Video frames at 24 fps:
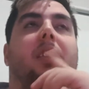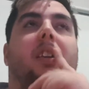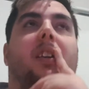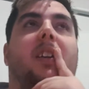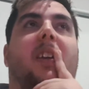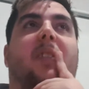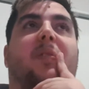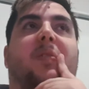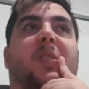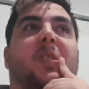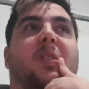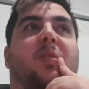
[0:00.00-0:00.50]

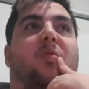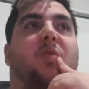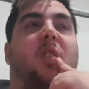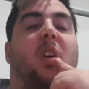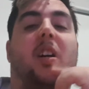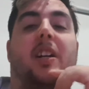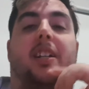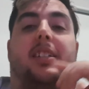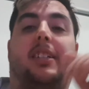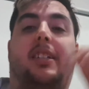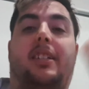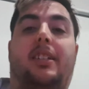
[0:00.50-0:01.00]
even the
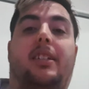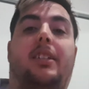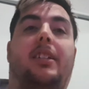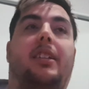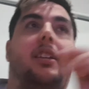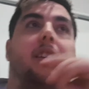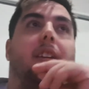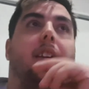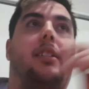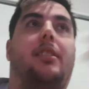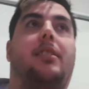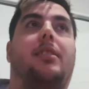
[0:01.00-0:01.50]
writing
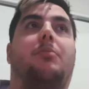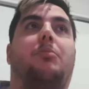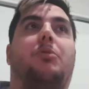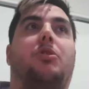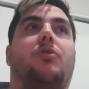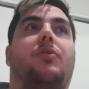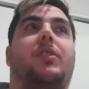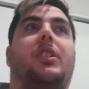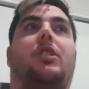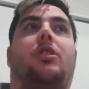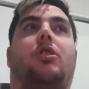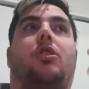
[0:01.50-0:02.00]
in the
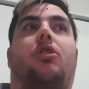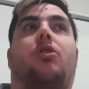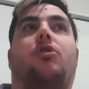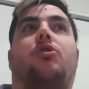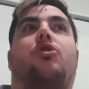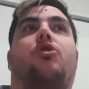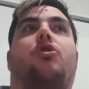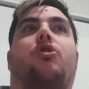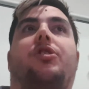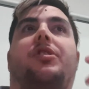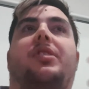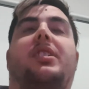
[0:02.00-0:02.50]
movie
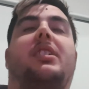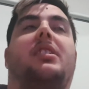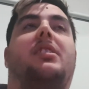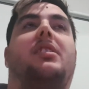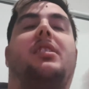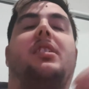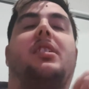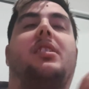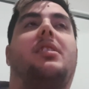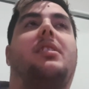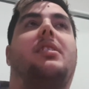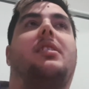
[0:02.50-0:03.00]

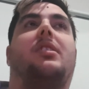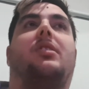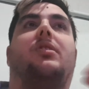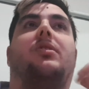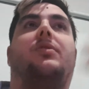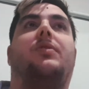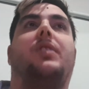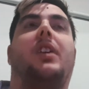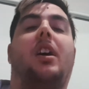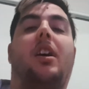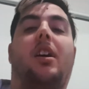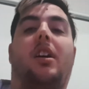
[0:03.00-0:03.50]
contradicts
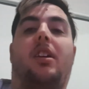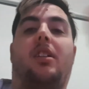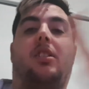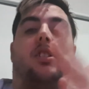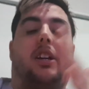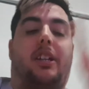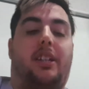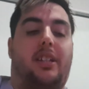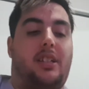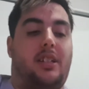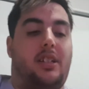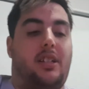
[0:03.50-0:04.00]
itself.
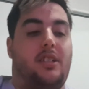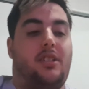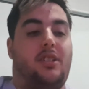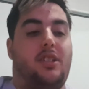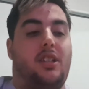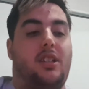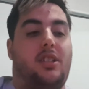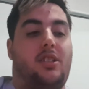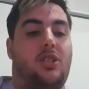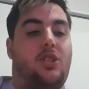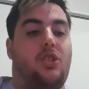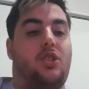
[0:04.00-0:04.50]
Like
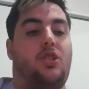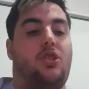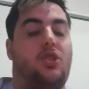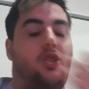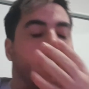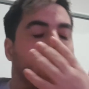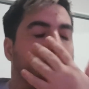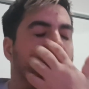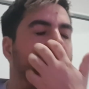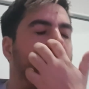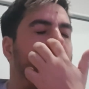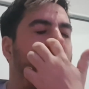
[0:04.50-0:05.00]
it's
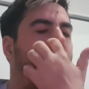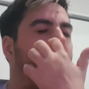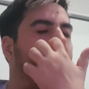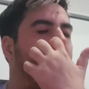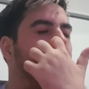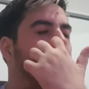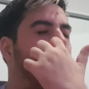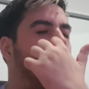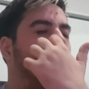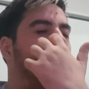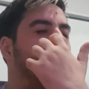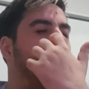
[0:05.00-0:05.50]
so
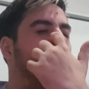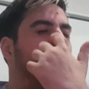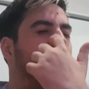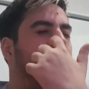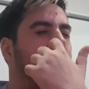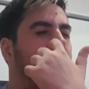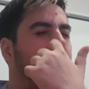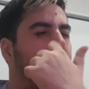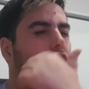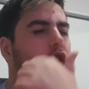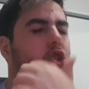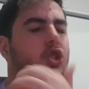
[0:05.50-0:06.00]

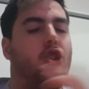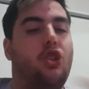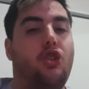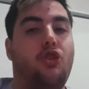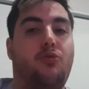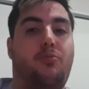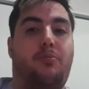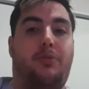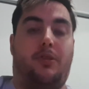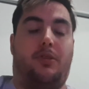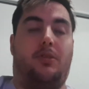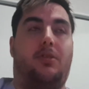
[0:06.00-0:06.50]

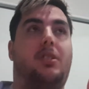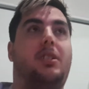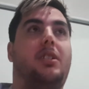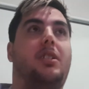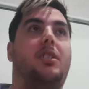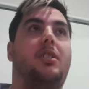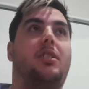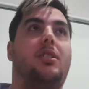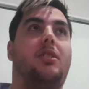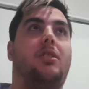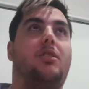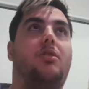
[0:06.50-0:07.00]
stupid
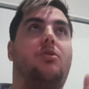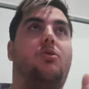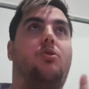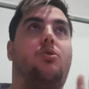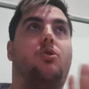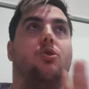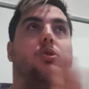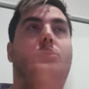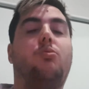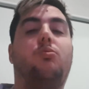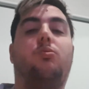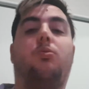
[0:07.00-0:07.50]

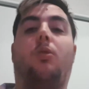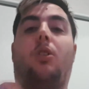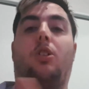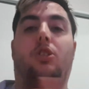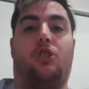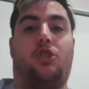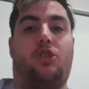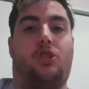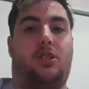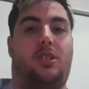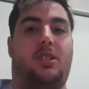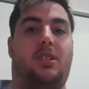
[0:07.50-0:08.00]
to
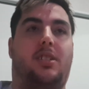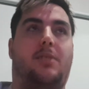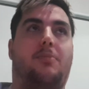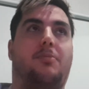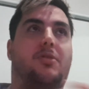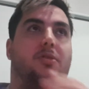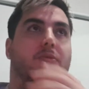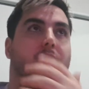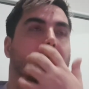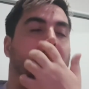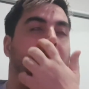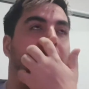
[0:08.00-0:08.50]
watch this
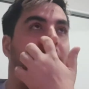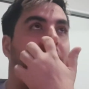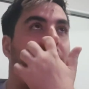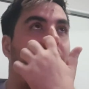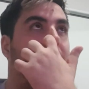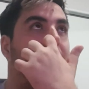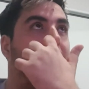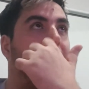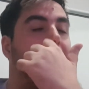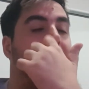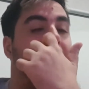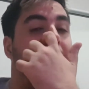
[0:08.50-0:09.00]
movie. The
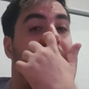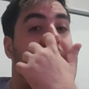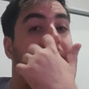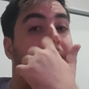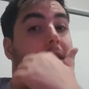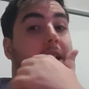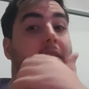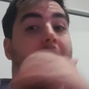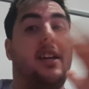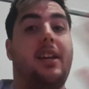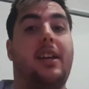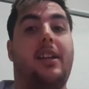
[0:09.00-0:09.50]
only thing
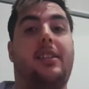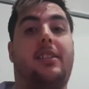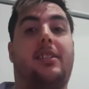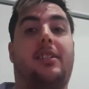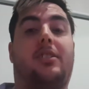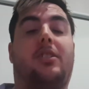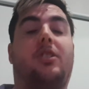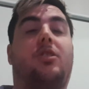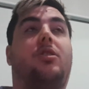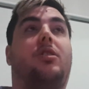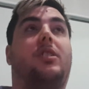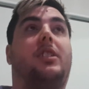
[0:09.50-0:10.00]

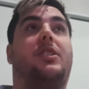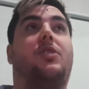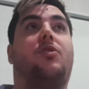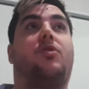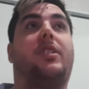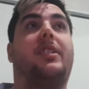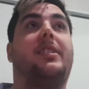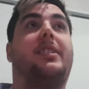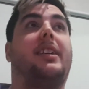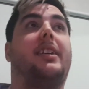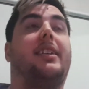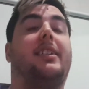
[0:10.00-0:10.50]
that the goddess
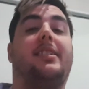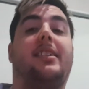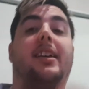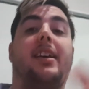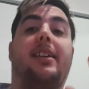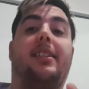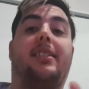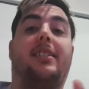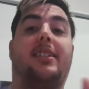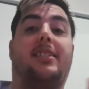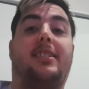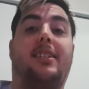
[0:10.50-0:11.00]
race has
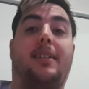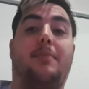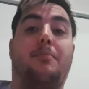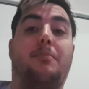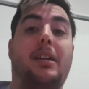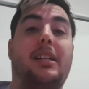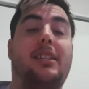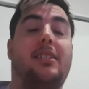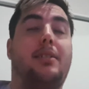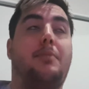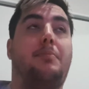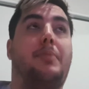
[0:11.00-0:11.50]
that's
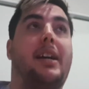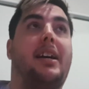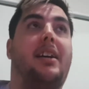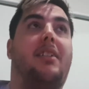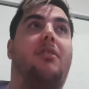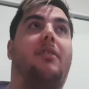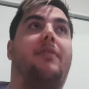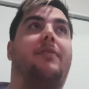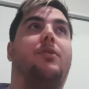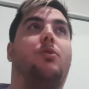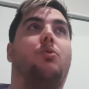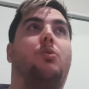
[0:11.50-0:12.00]
immensely
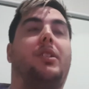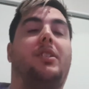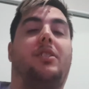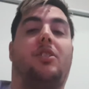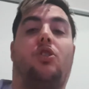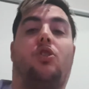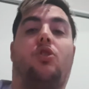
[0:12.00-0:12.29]
powerful is a